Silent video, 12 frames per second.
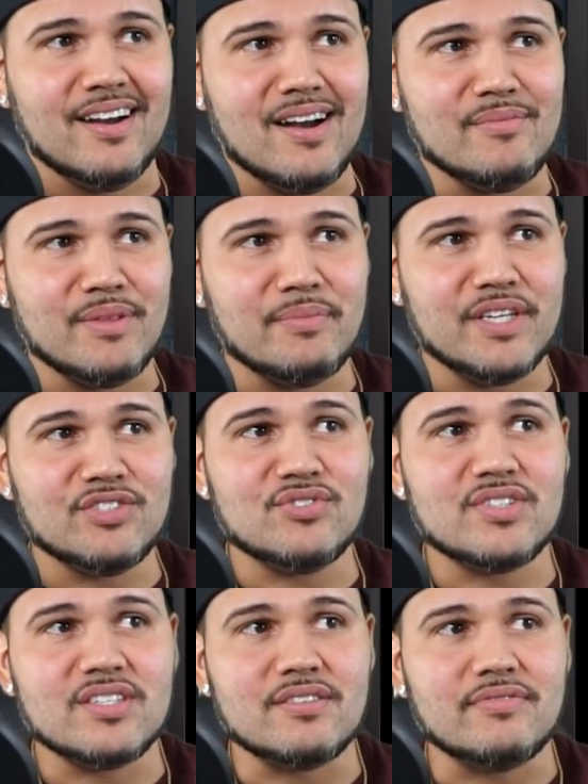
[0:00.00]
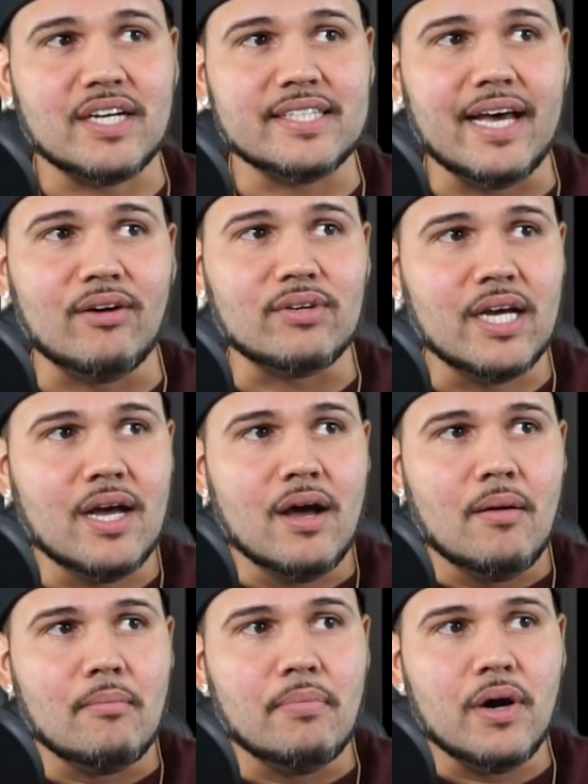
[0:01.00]
That'd be interesting to find out.
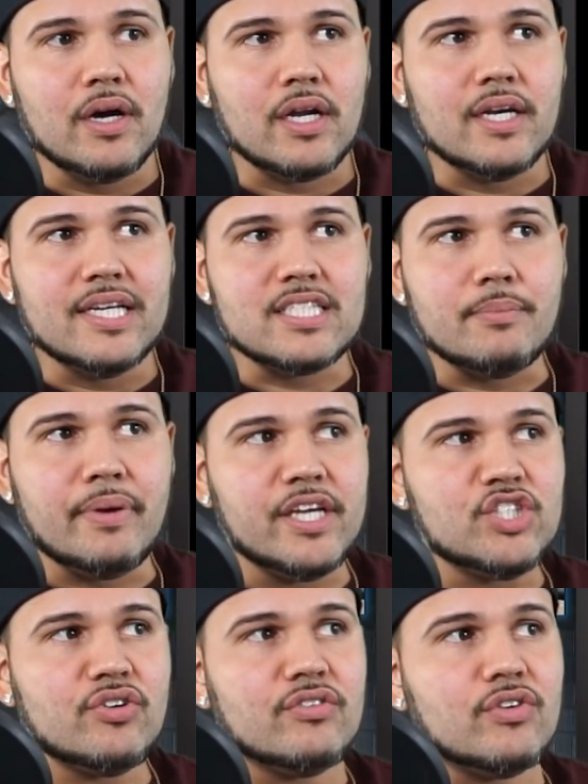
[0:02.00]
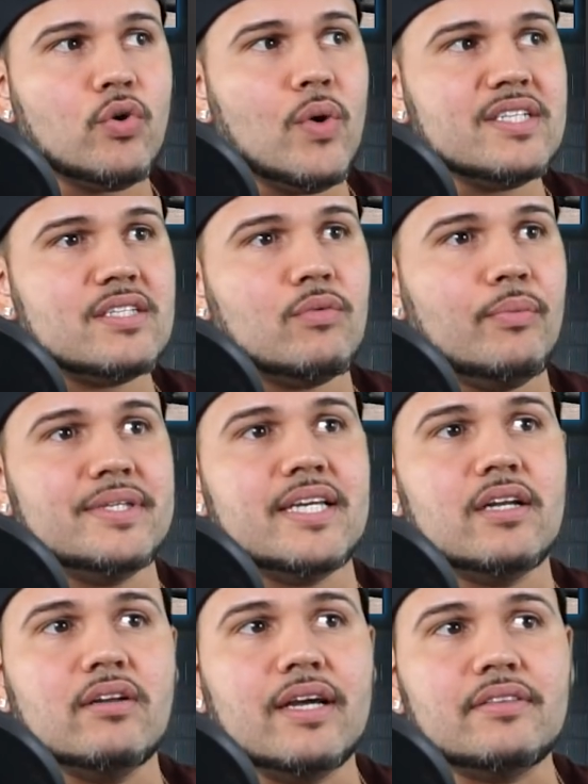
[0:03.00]
But it's a Patreon request and we'll be
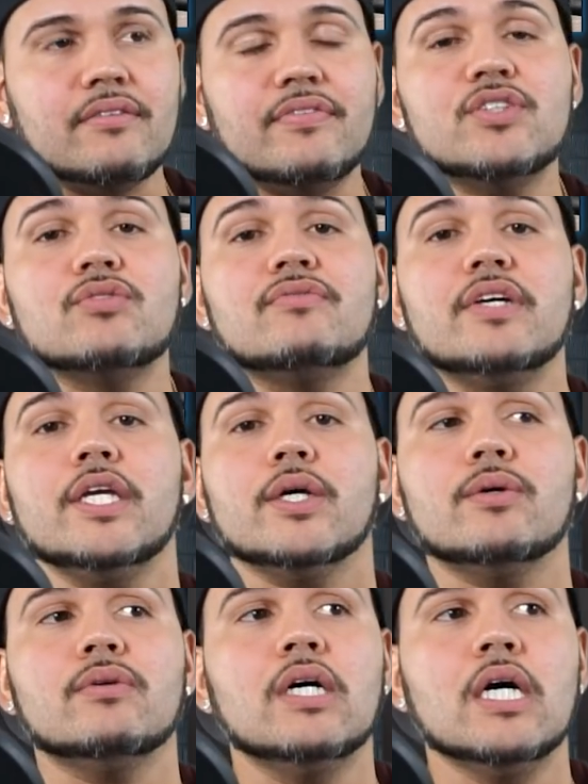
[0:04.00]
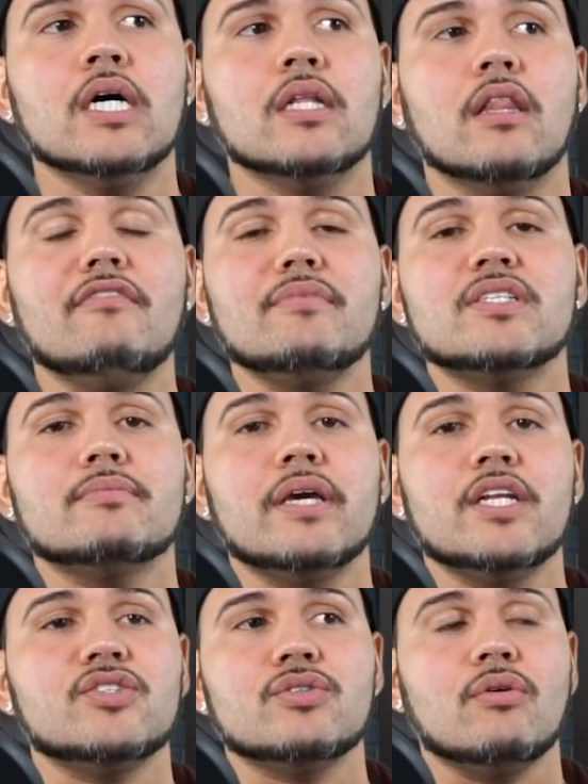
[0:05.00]
taking a look at the official video. Love me some
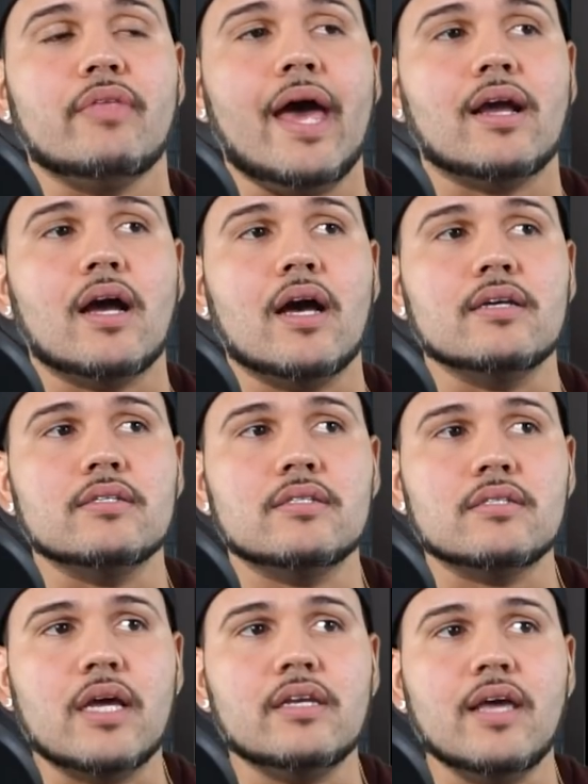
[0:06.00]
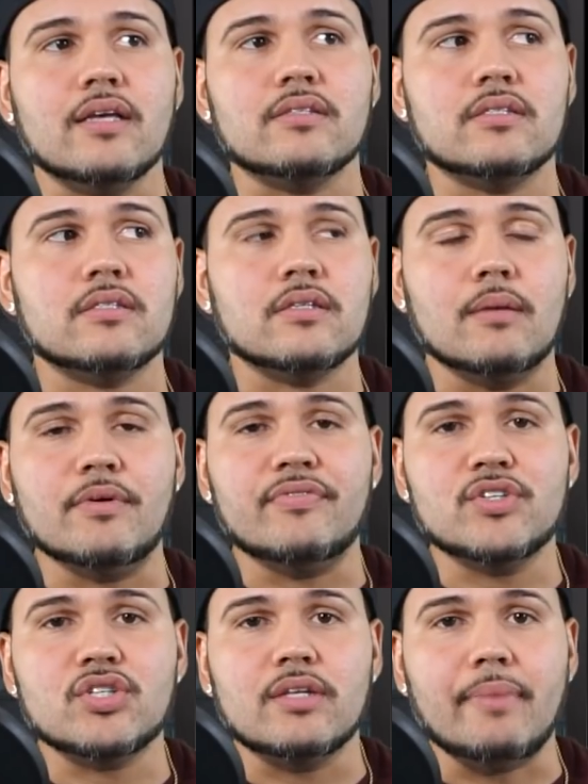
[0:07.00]
80s, you know that, guys. And yes, I'm
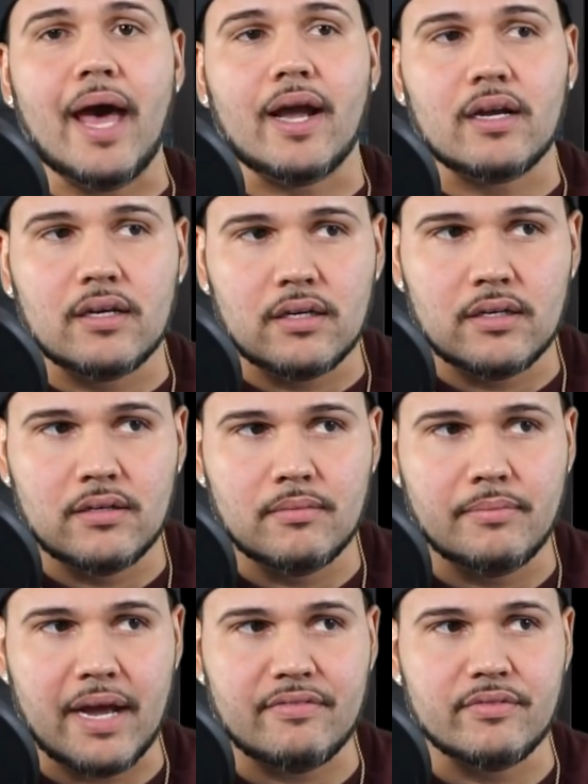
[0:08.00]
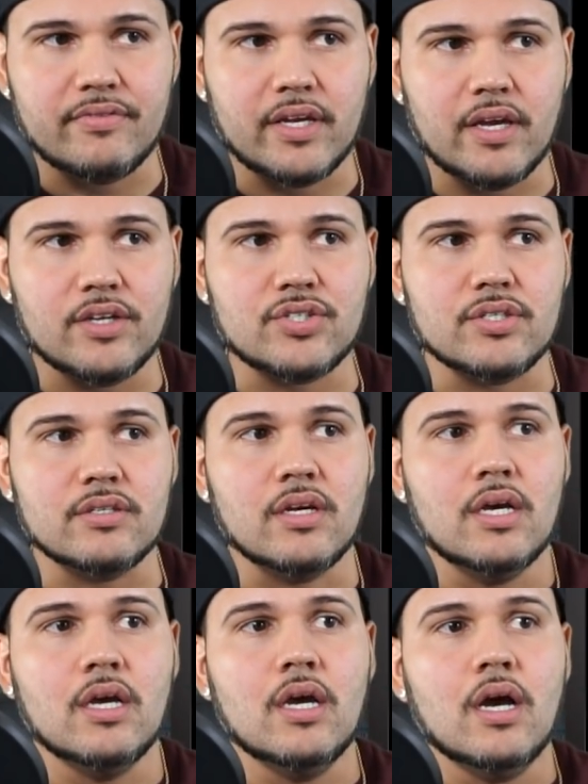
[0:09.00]
officially back. Back from vacation.
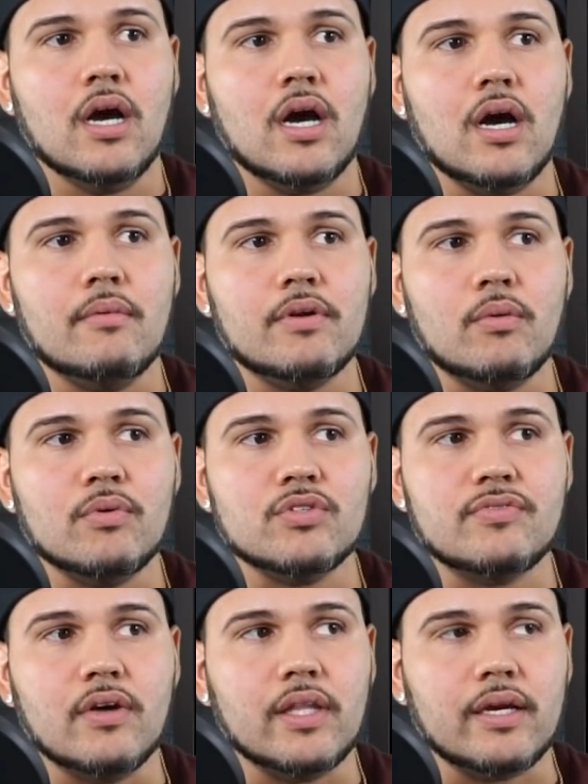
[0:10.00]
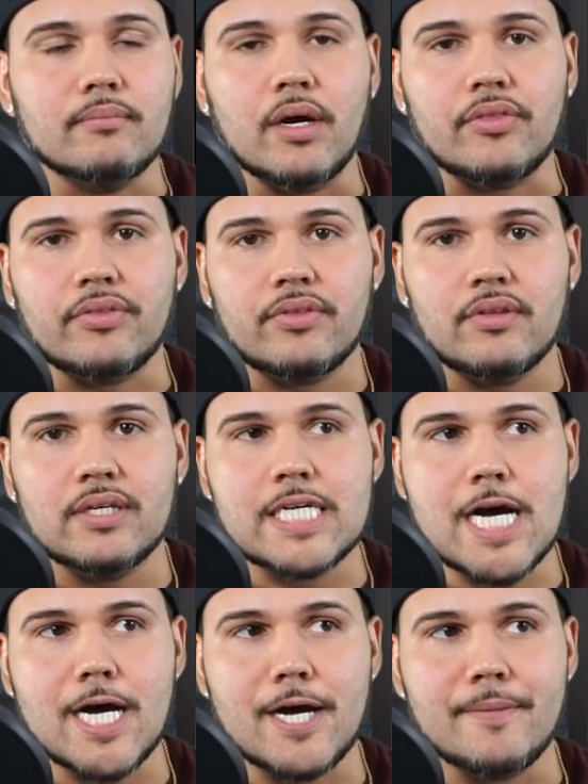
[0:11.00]
It almost felt like a month.
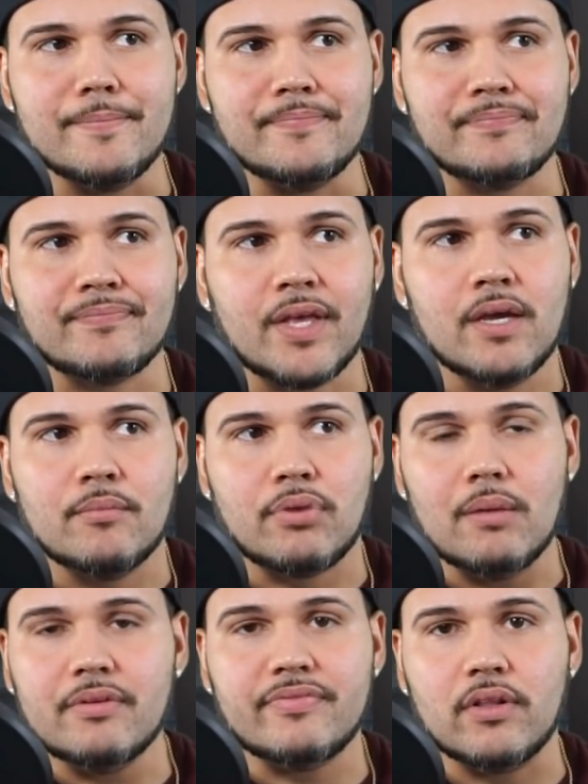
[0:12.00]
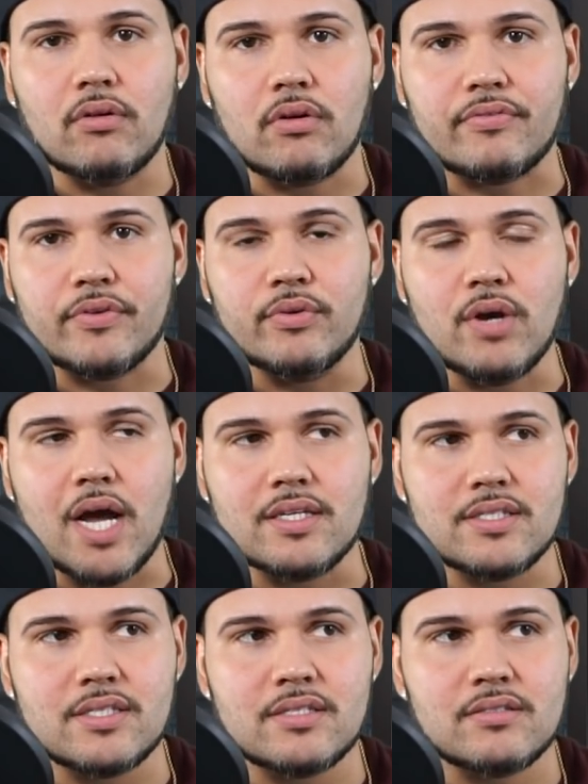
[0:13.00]
Probably felt longer for you
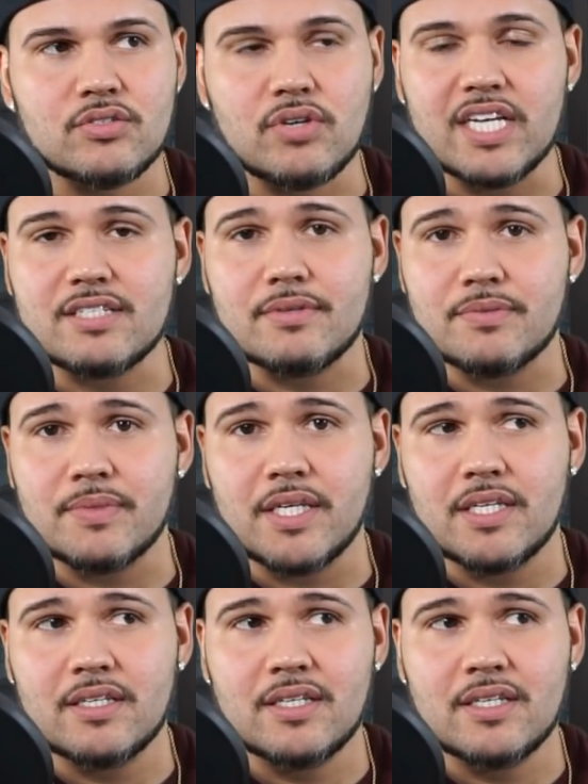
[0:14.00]
guys. Did you guys miss me?